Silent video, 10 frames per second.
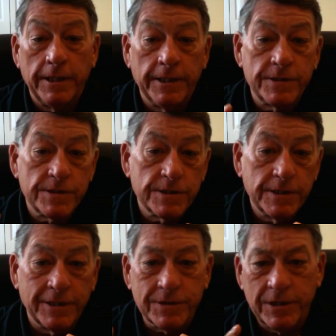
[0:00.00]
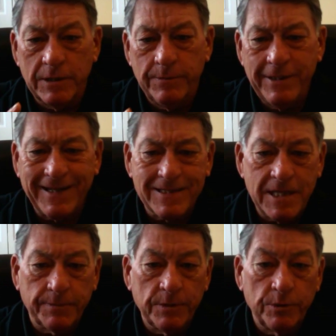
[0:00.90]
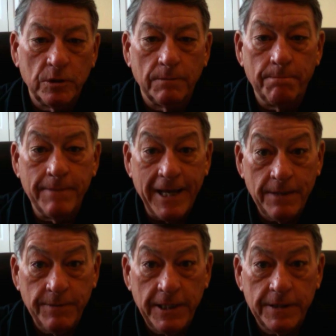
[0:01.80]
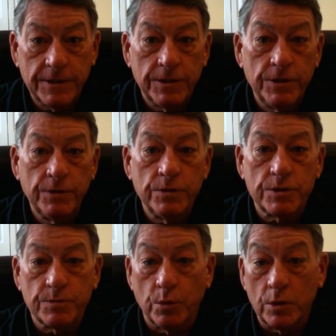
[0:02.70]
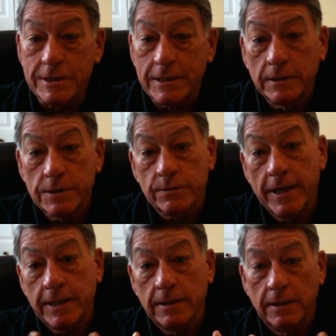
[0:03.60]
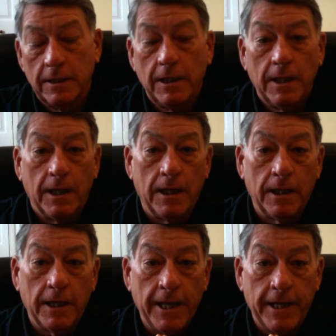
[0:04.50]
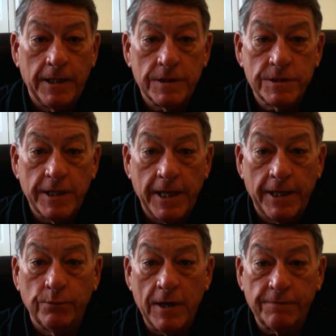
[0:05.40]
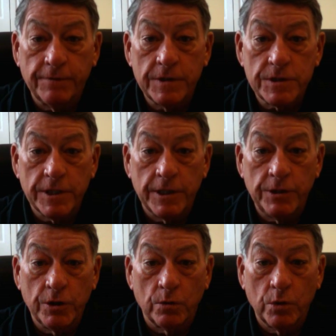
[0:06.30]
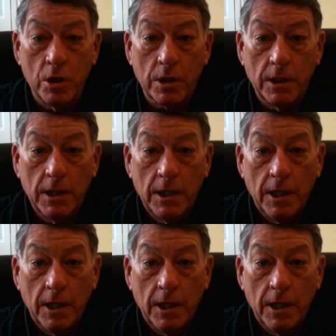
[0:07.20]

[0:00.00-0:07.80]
it's going to be acceptable maybe to use Sports Illustrated as a reference in your work,